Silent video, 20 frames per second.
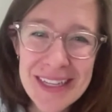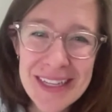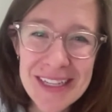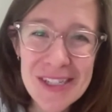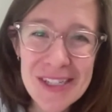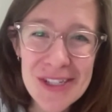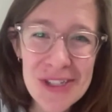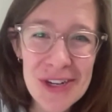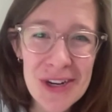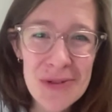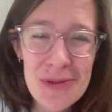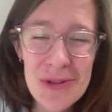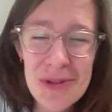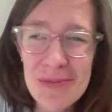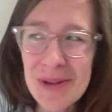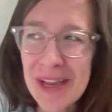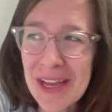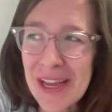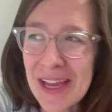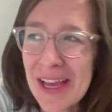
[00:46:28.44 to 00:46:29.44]
he shared with
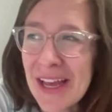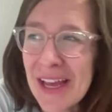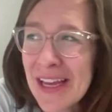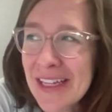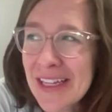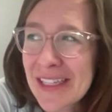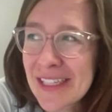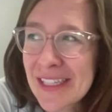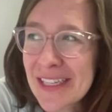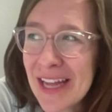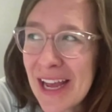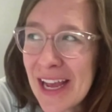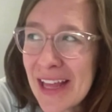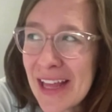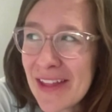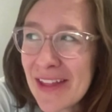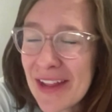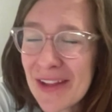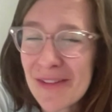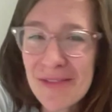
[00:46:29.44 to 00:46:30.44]
me today
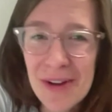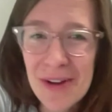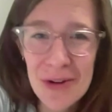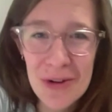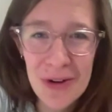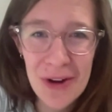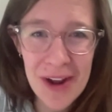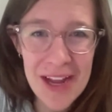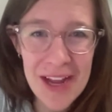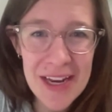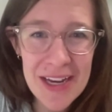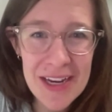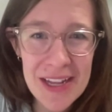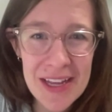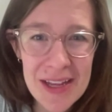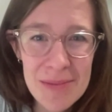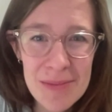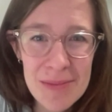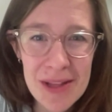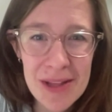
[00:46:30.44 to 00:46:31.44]
that he felt great and
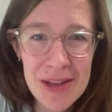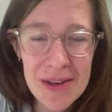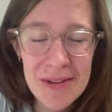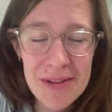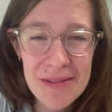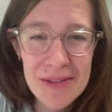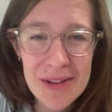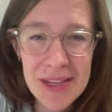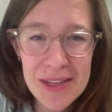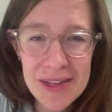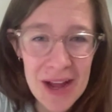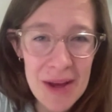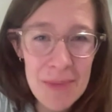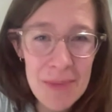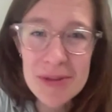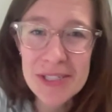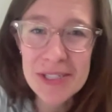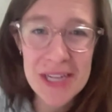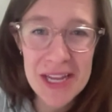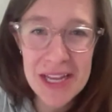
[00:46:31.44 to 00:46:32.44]
he had been he had not
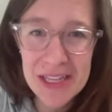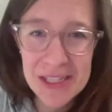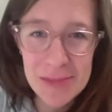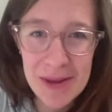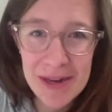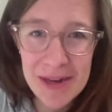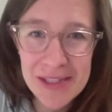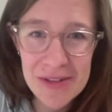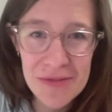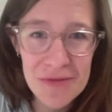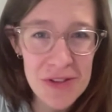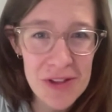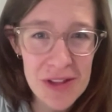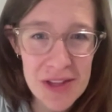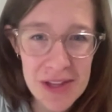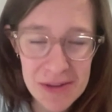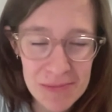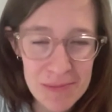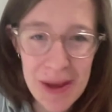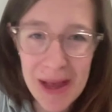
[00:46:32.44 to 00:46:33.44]
been taking his medicine for
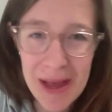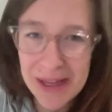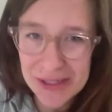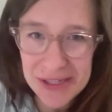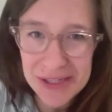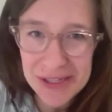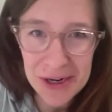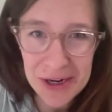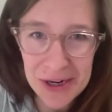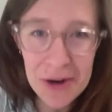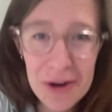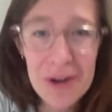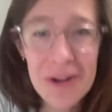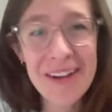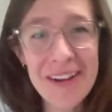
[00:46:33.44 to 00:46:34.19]
the past year